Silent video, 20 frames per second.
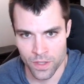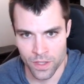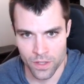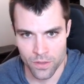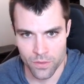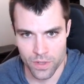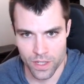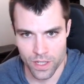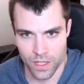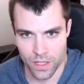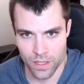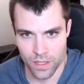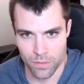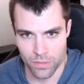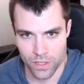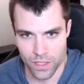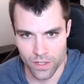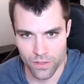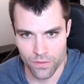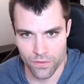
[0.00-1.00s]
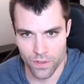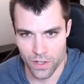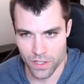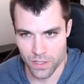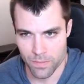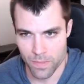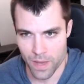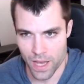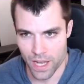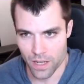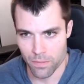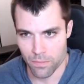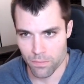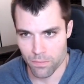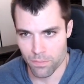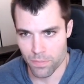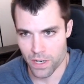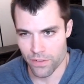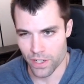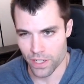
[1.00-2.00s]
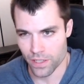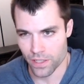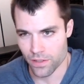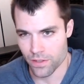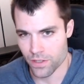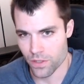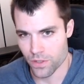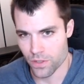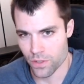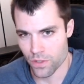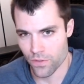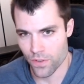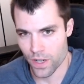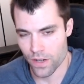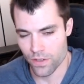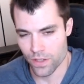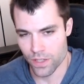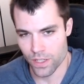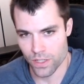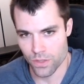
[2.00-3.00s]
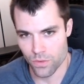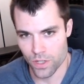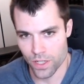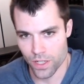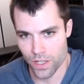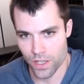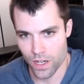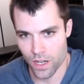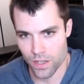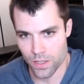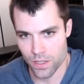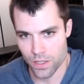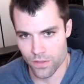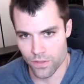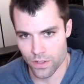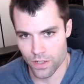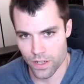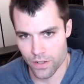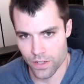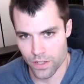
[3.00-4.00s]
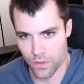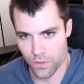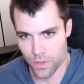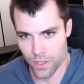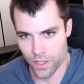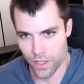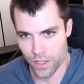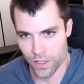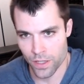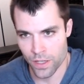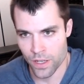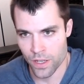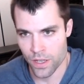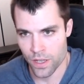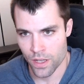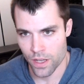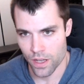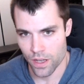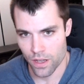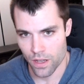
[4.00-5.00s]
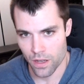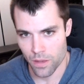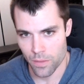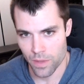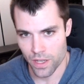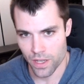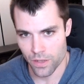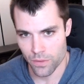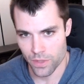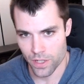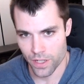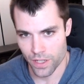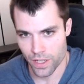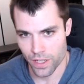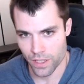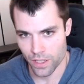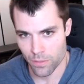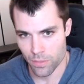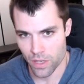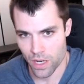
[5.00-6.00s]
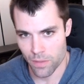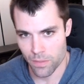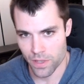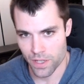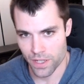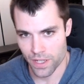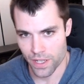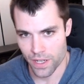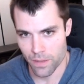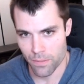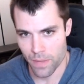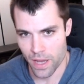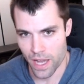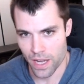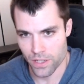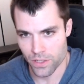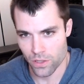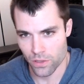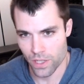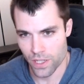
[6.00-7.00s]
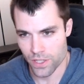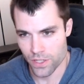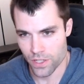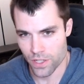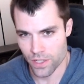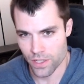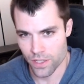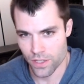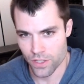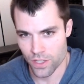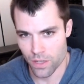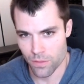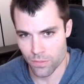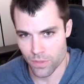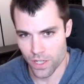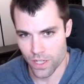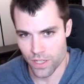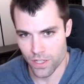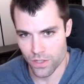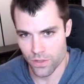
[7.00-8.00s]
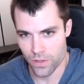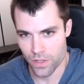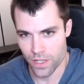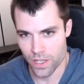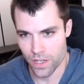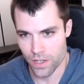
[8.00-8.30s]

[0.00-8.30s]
we get completed false back. Perfect. So far everything's working. Our server route is working, and we are getting the proper data back. So let's just jump right into it here